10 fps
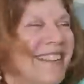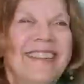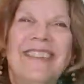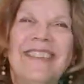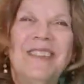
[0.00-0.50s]

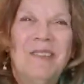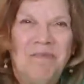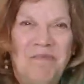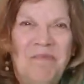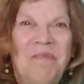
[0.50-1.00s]

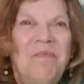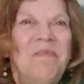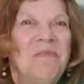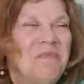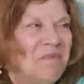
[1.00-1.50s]

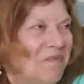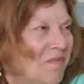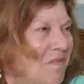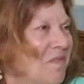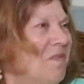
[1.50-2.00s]

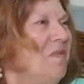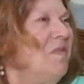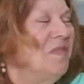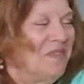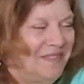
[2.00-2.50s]

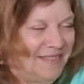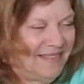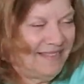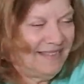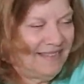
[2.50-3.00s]

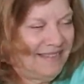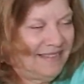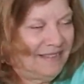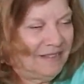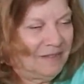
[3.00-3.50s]

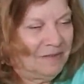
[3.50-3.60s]
[no speech]